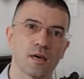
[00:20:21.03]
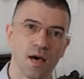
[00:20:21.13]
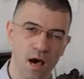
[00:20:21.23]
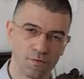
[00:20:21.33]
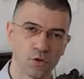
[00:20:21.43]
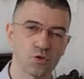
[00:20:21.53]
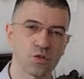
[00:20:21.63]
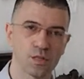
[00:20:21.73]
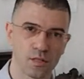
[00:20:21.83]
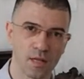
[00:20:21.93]
after you
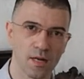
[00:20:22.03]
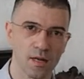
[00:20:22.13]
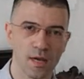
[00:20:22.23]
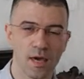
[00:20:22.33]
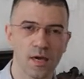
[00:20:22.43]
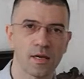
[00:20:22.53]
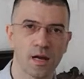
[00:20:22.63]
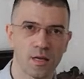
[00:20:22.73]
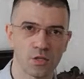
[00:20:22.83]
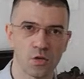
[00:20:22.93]
treat it, then it can
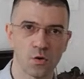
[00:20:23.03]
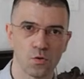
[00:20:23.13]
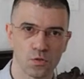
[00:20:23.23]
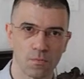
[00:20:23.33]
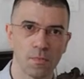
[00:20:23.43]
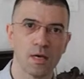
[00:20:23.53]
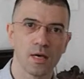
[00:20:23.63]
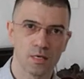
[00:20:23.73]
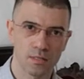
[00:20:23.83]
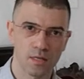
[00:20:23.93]
actually cause some
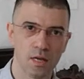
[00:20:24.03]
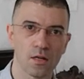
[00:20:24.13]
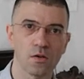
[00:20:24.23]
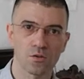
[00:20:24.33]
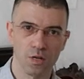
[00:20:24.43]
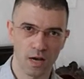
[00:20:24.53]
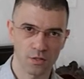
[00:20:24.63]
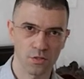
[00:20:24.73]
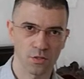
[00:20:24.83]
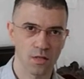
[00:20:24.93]
skin
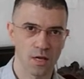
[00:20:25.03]
contraction